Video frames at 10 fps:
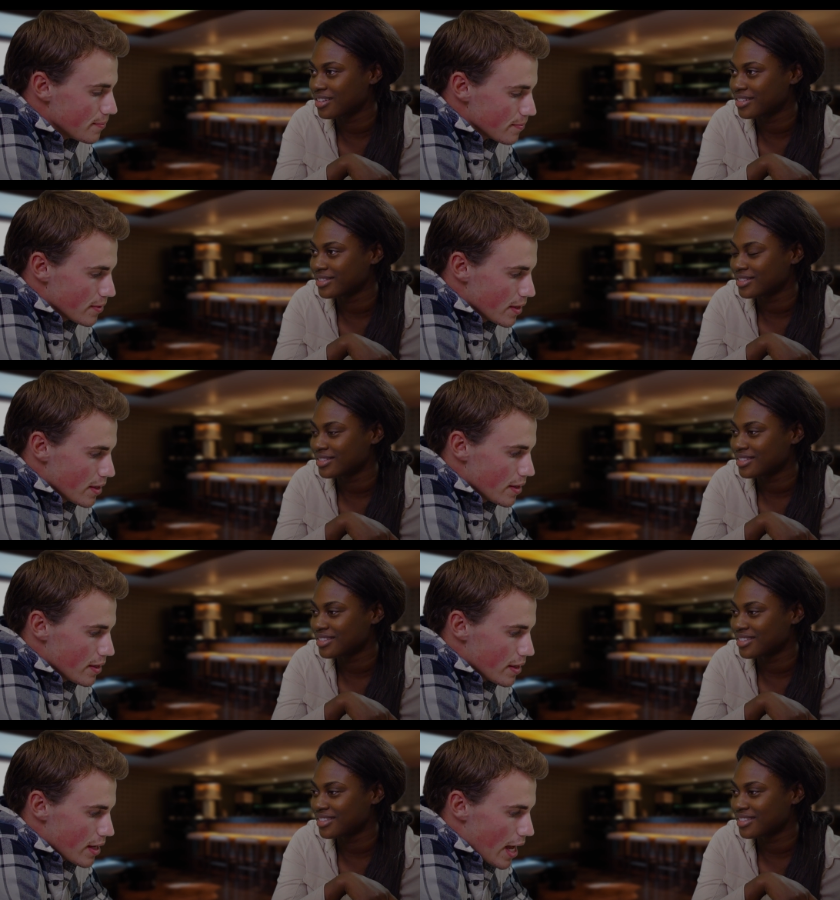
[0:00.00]
Speaker 1: I,
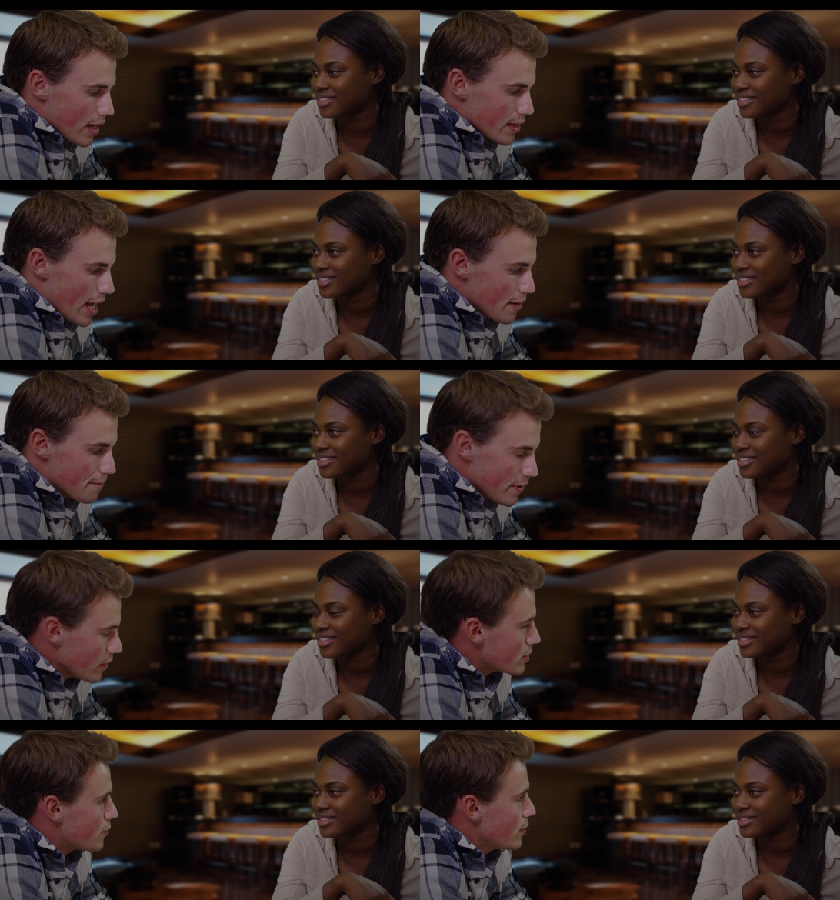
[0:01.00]
I had
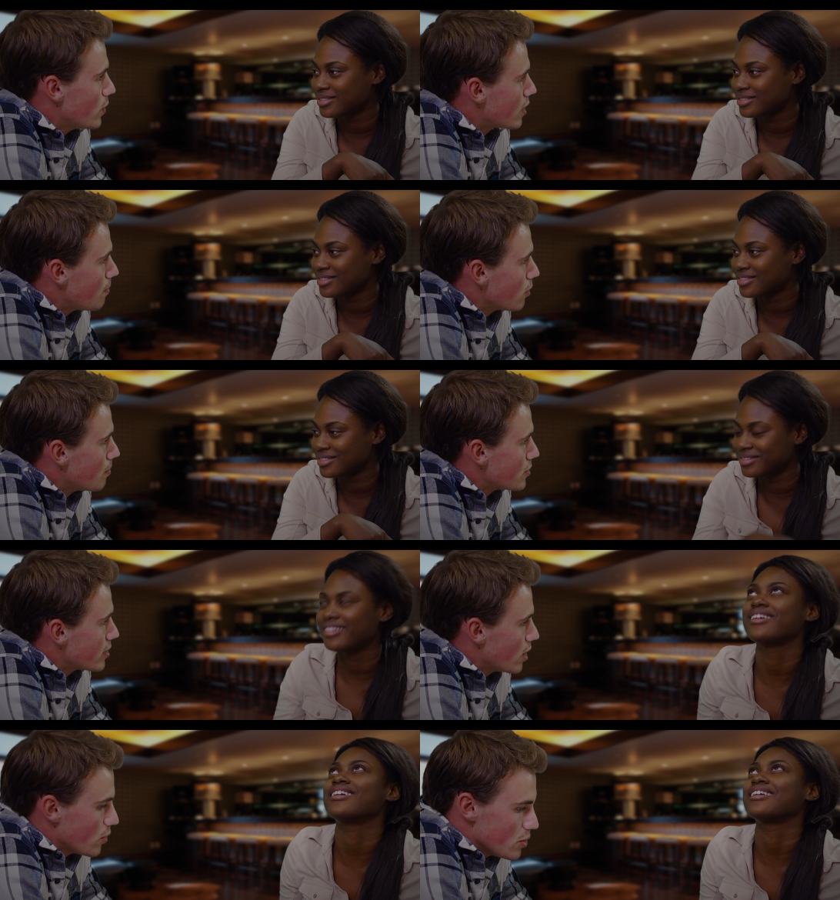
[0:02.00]
feelings for you a couple of months
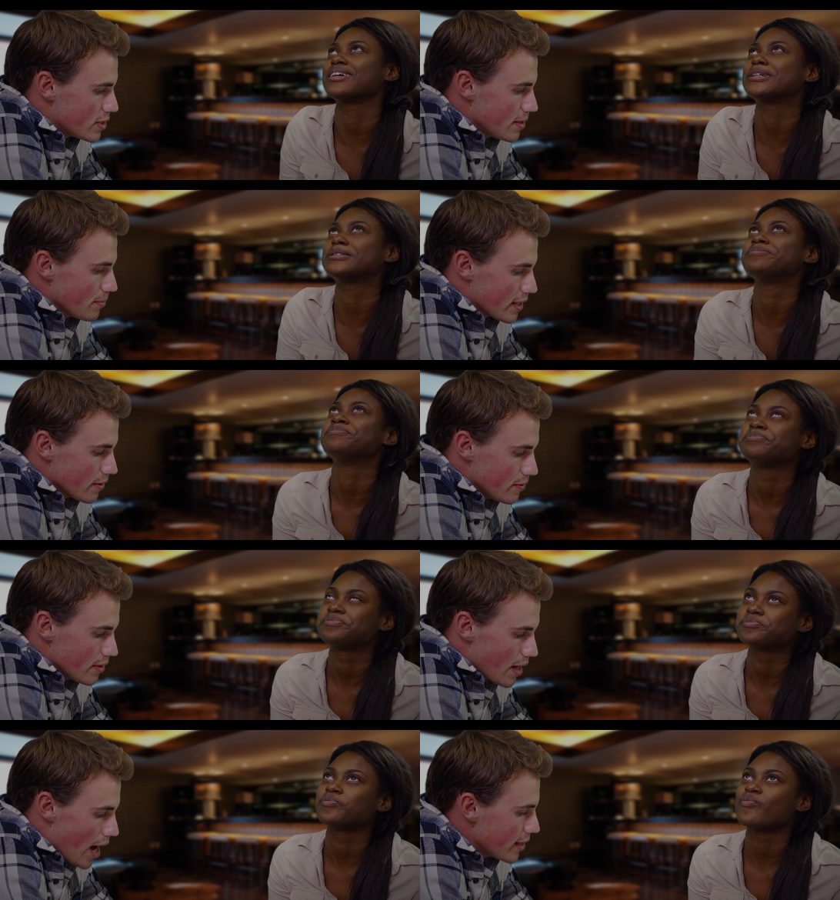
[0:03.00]
ago. You seem like an
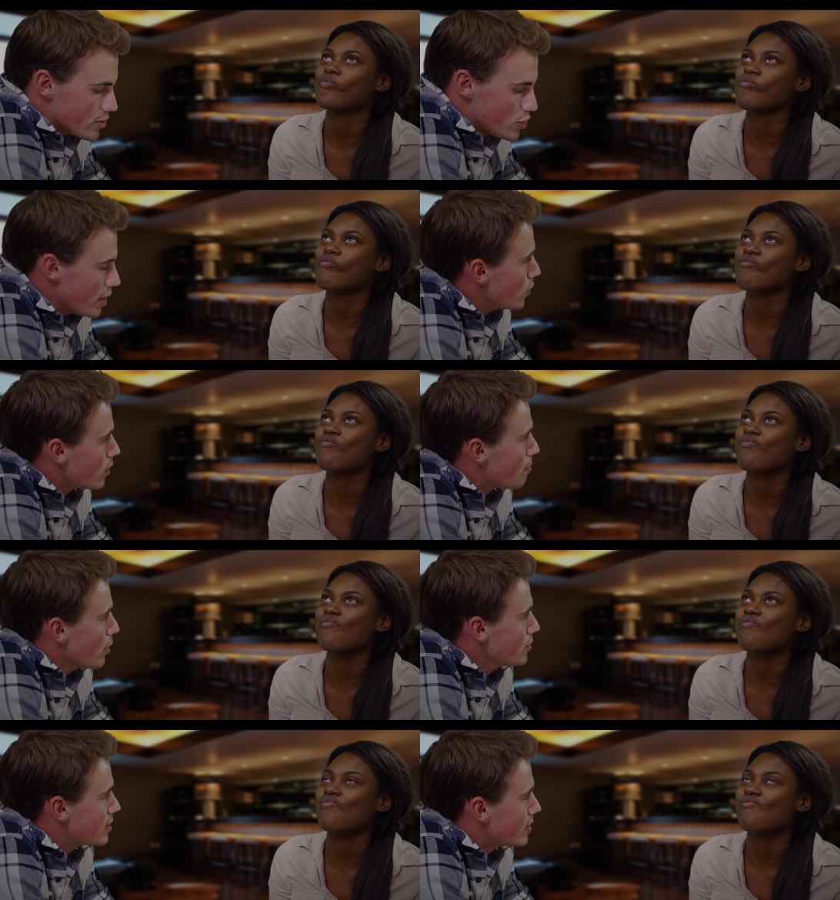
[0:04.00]
honest, genuine
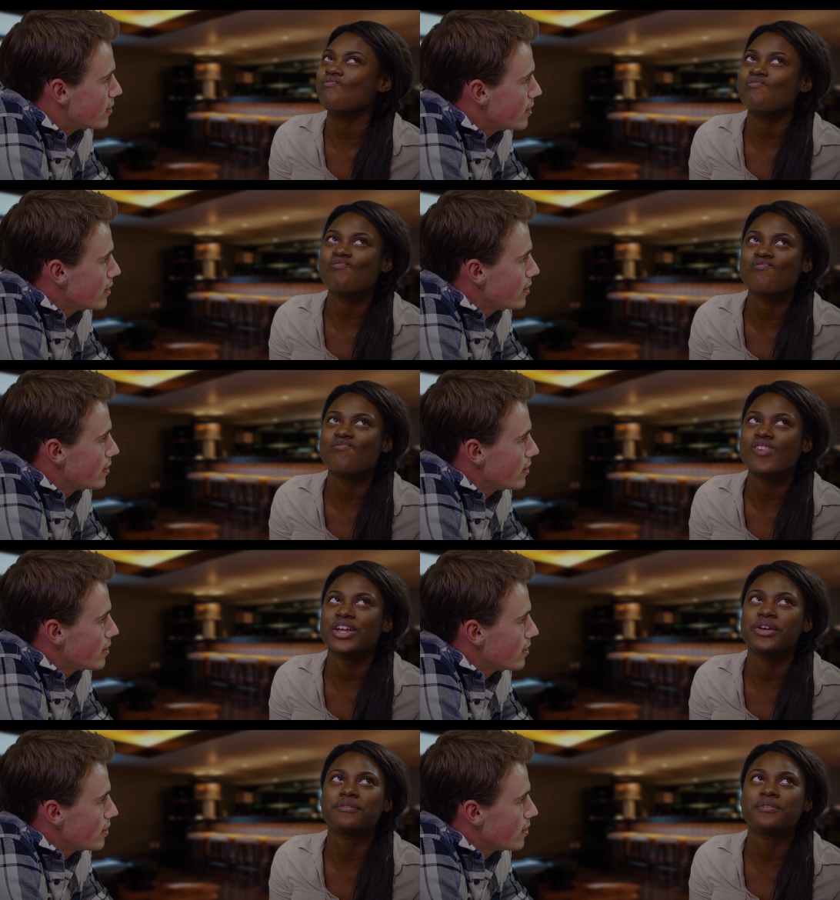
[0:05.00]
person.
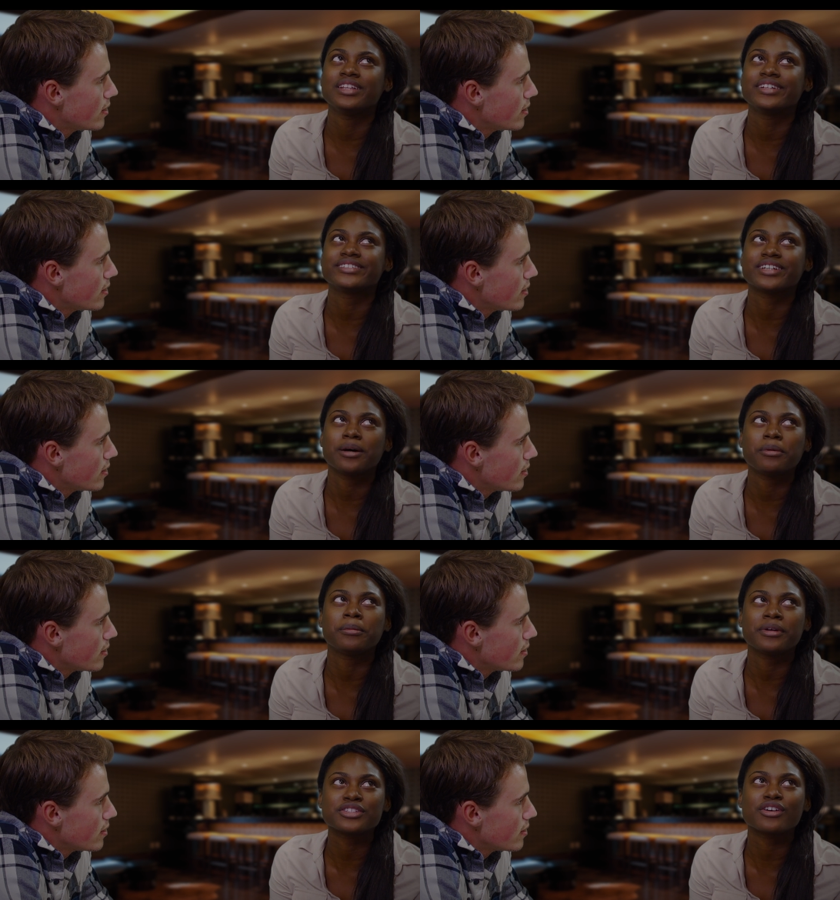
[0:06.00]
Speaker 2: You had feelings a couple
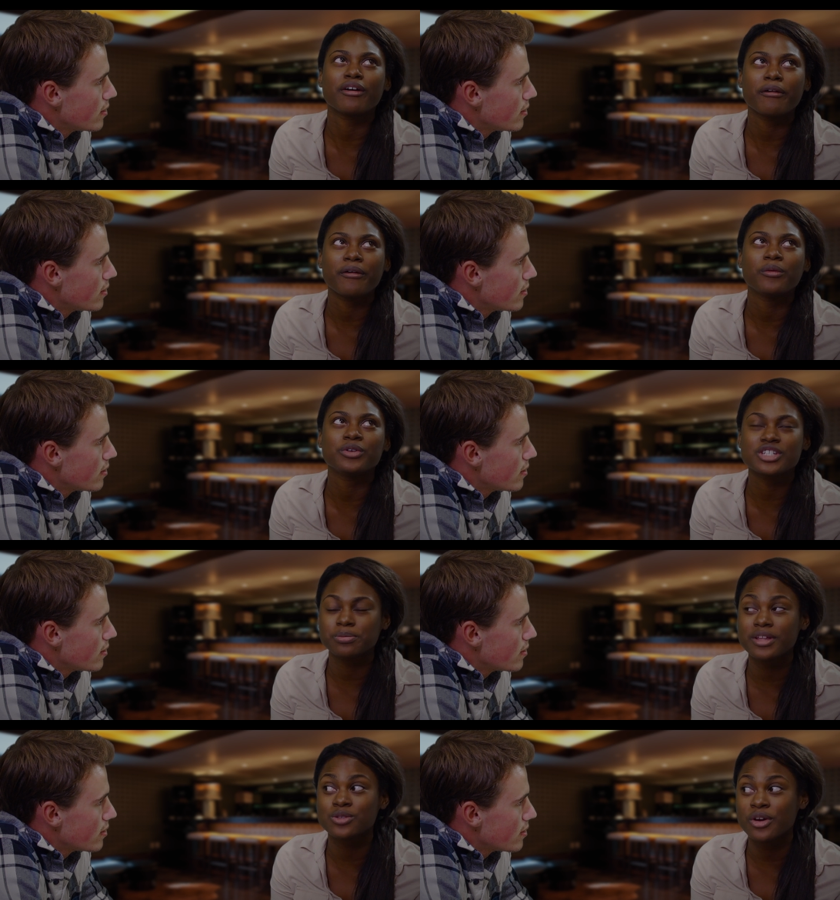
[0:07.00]
of months ago, which
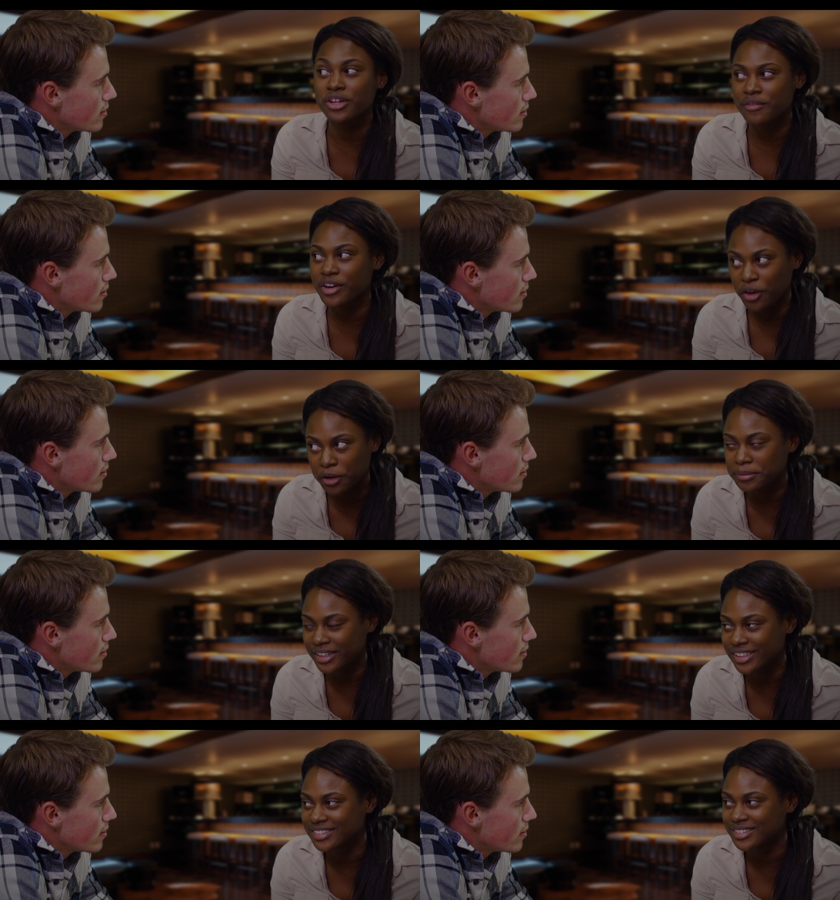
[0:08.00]
explains why you never called
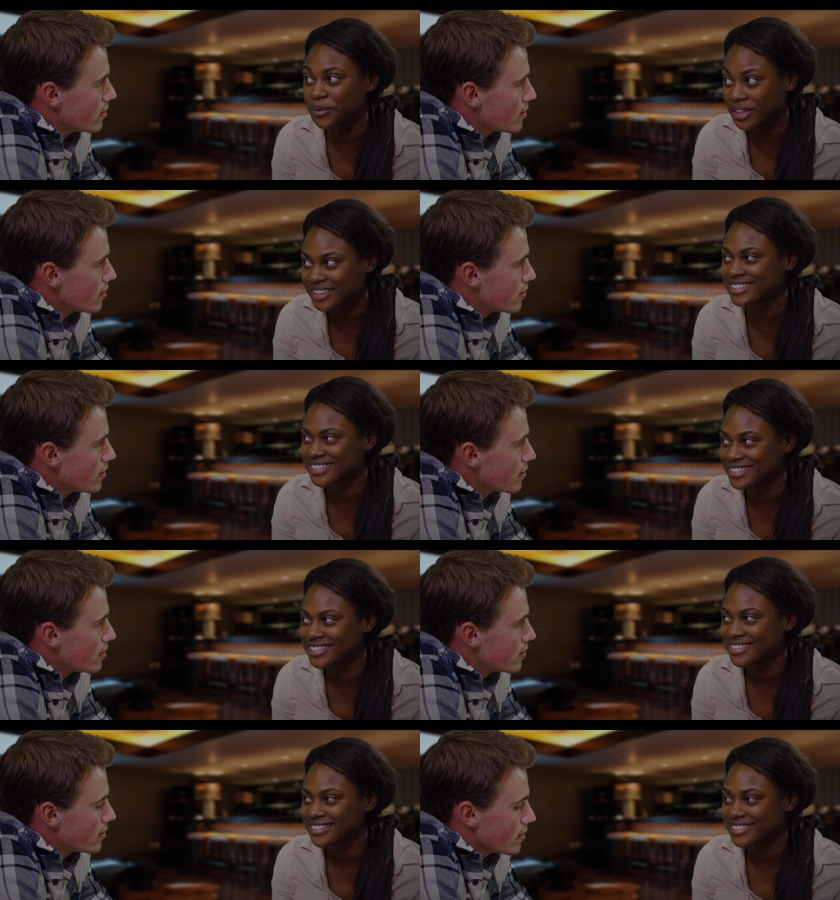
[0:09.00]
me once.
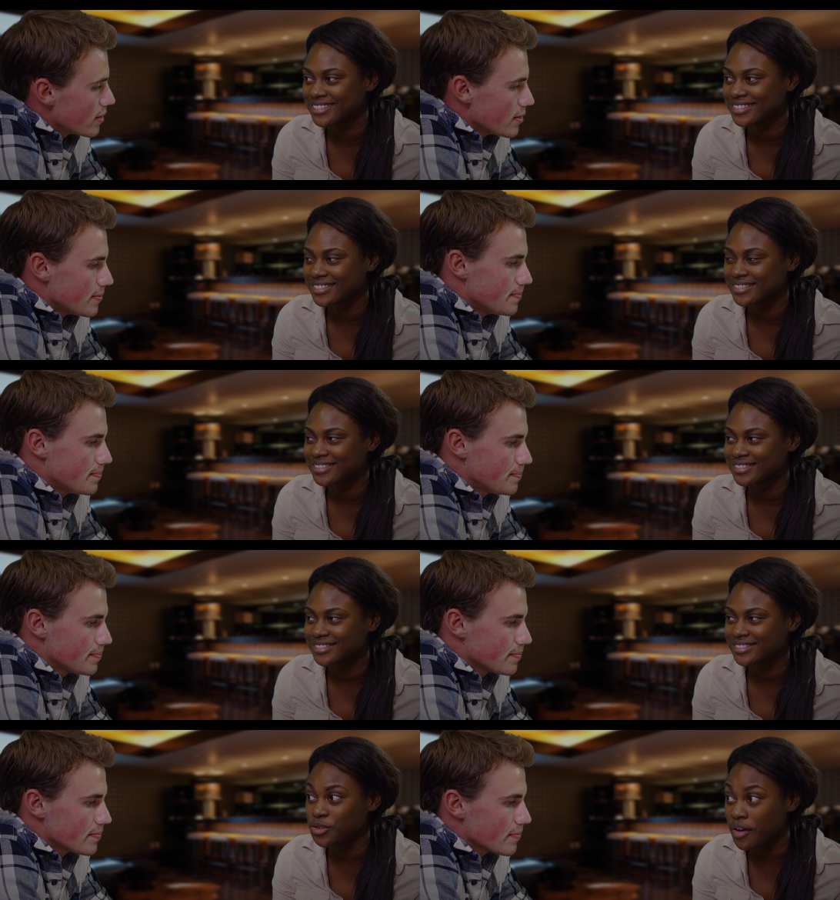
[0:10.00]

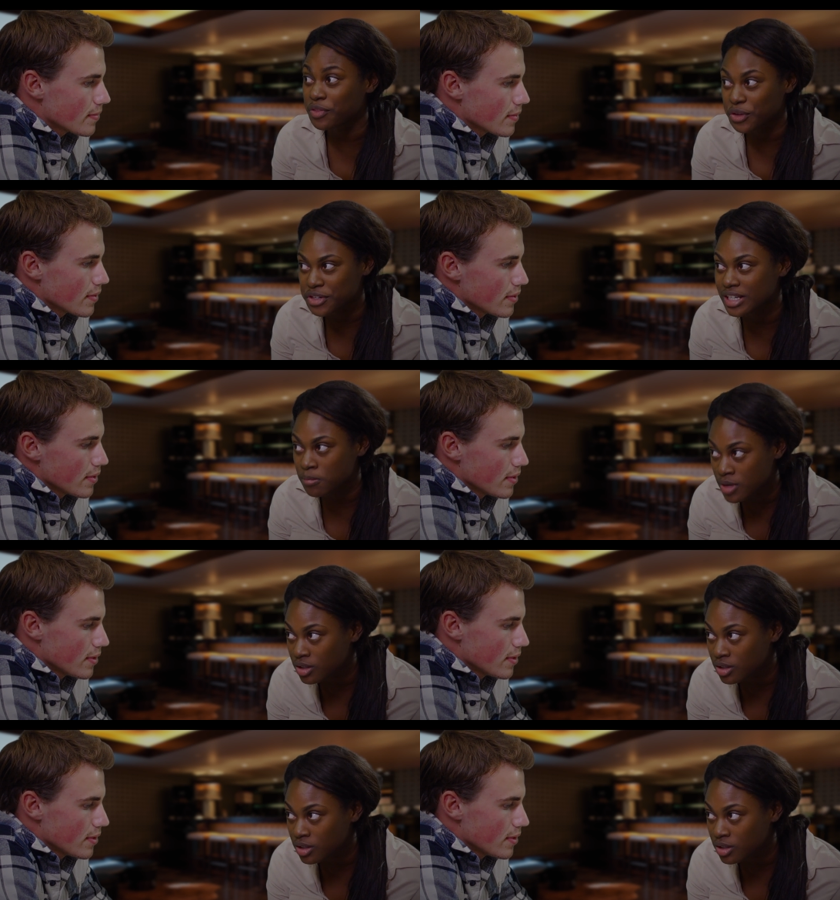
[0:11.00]
You have thirteen